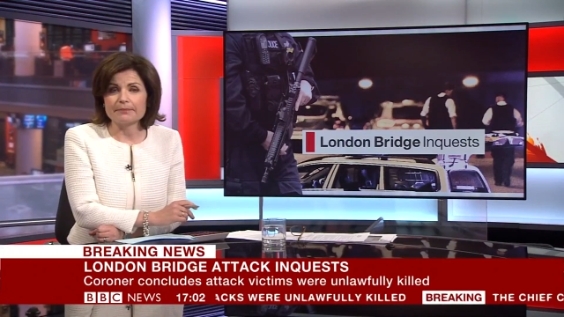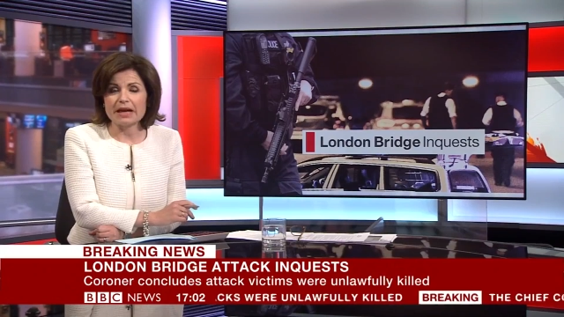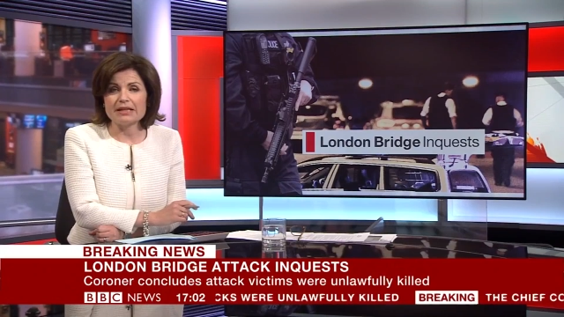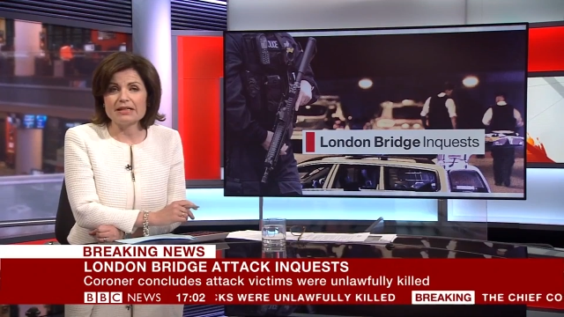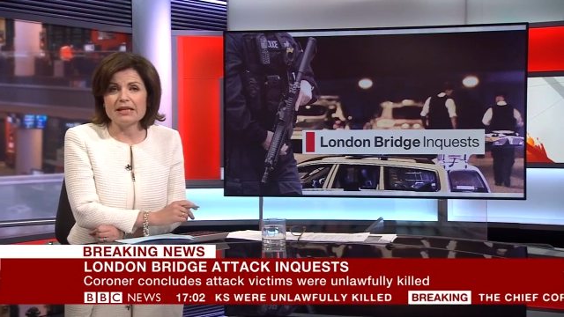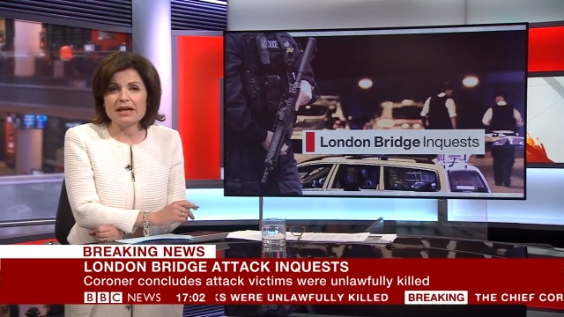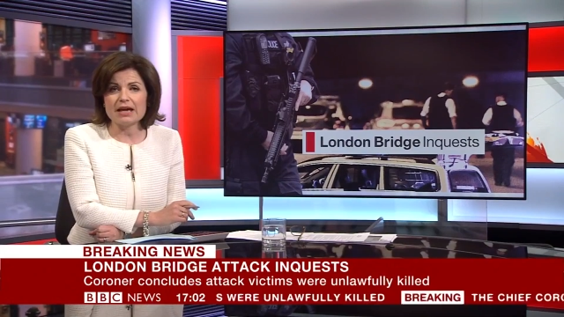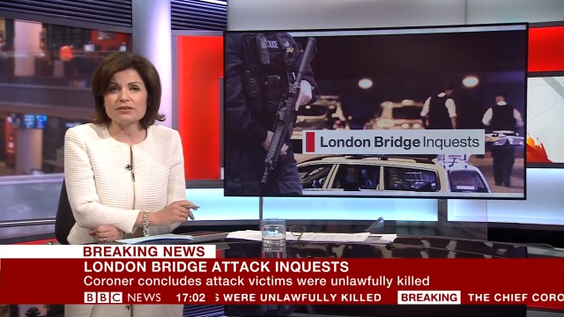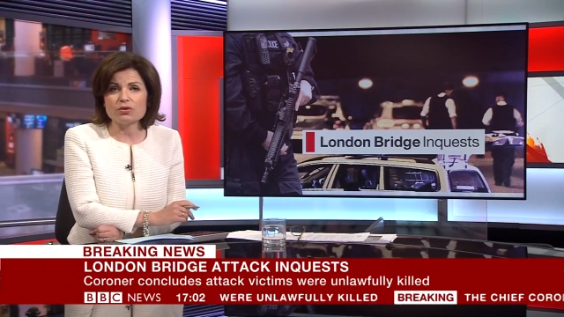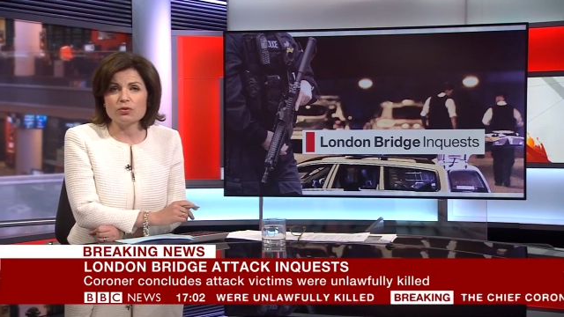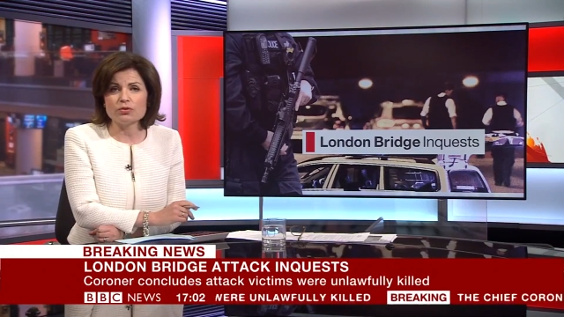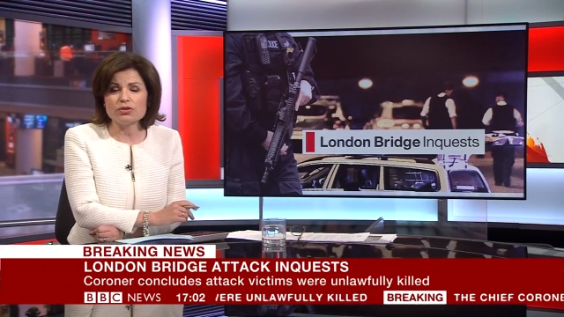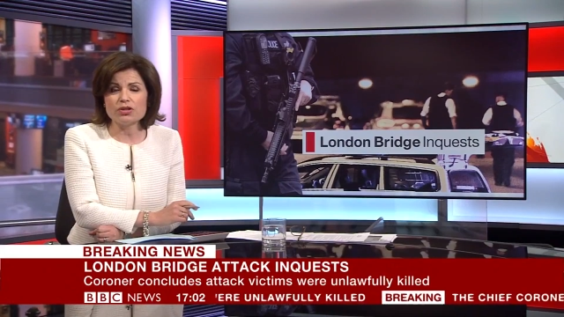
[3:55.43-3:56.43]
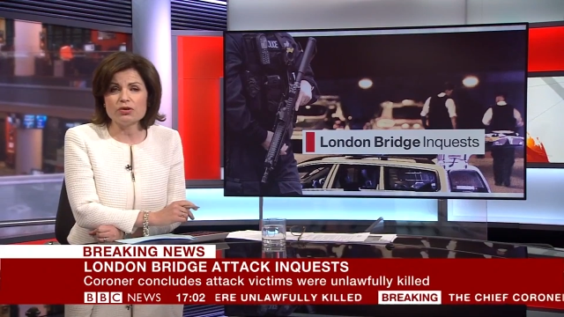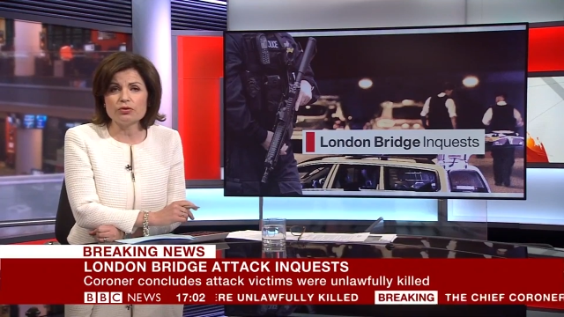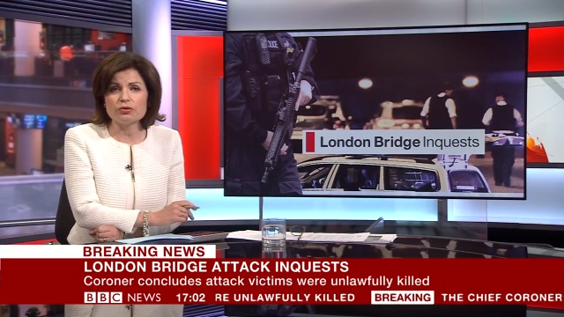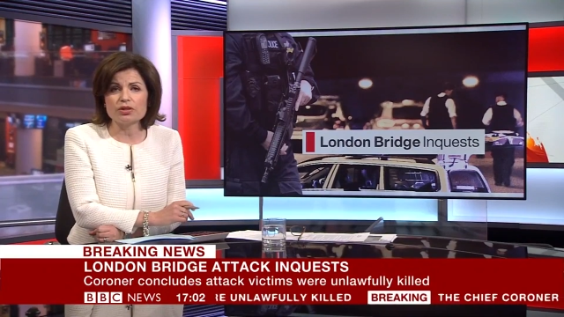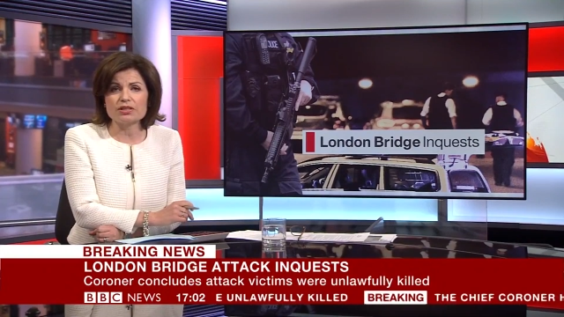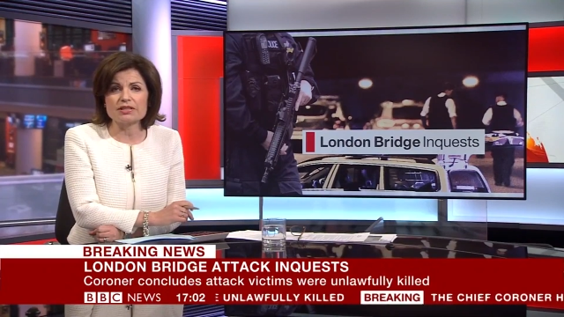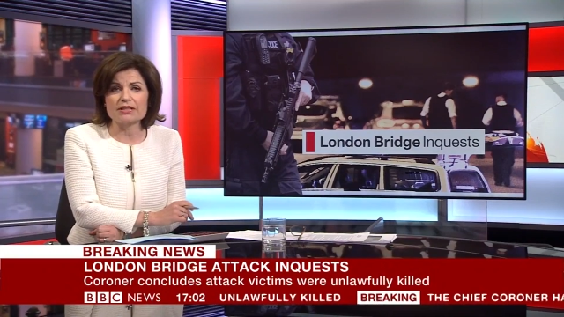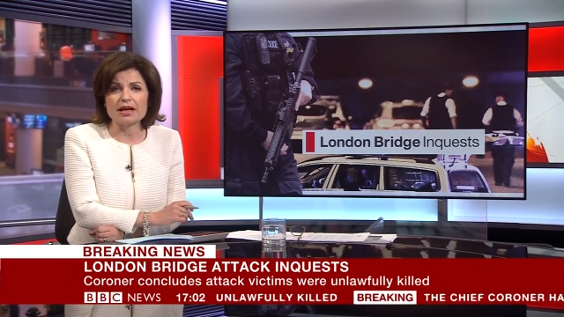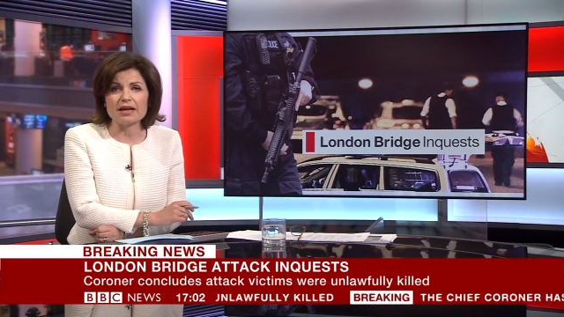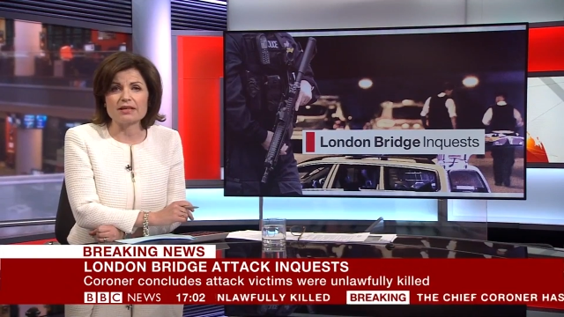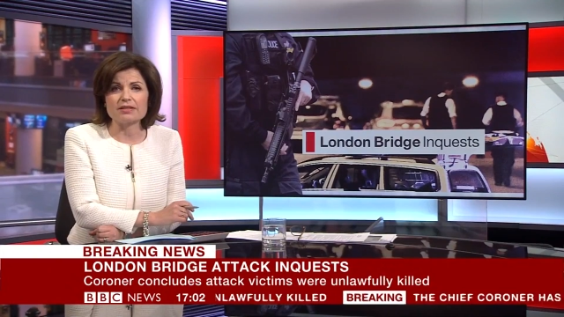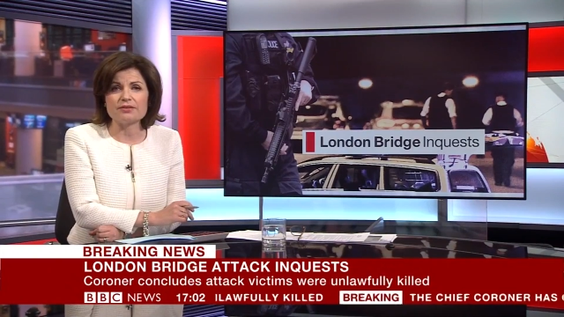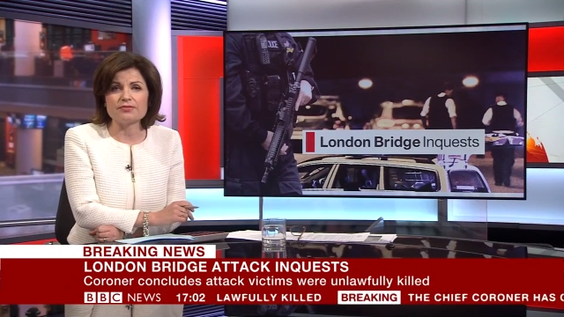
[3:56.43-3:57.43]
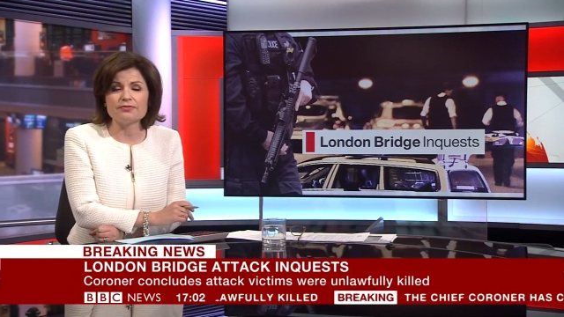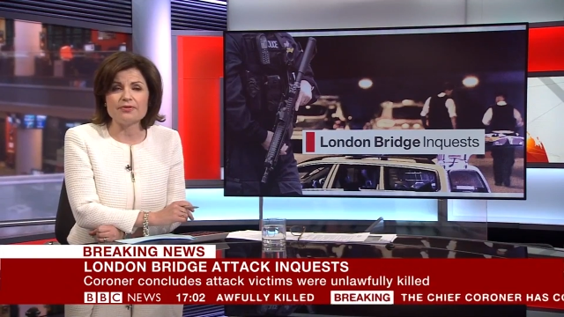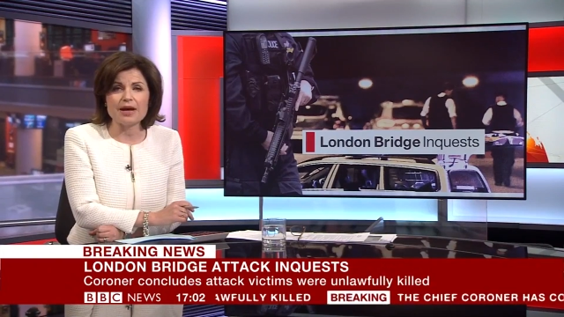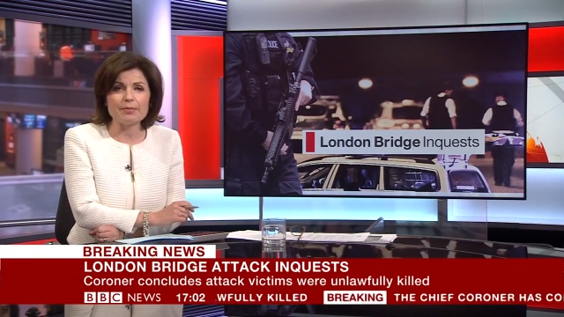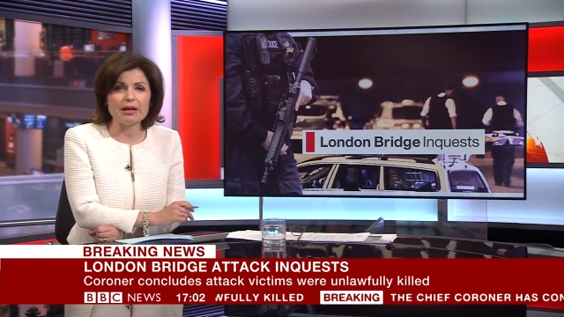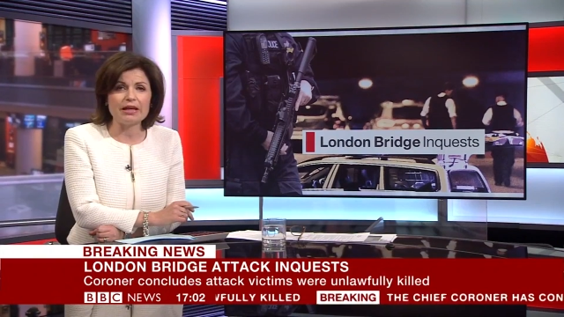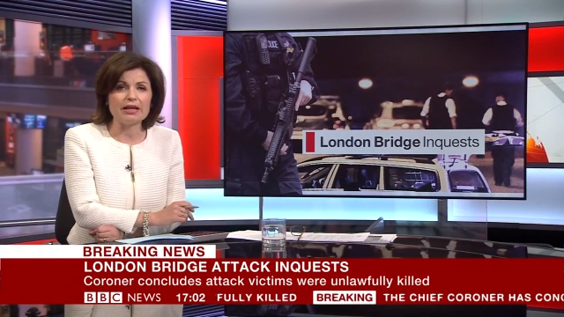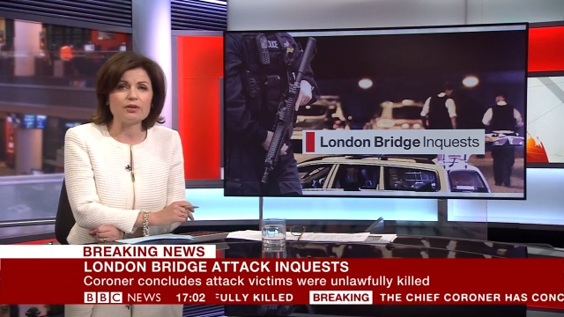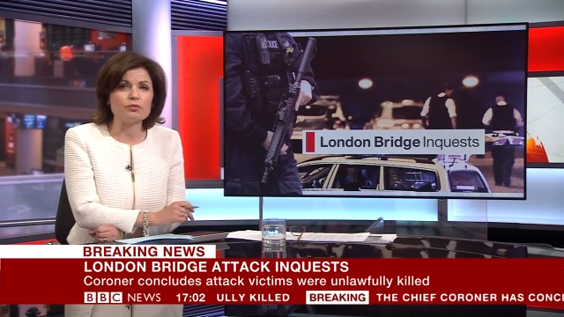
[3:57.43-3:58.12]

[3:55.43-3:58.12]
And he has also criticised the family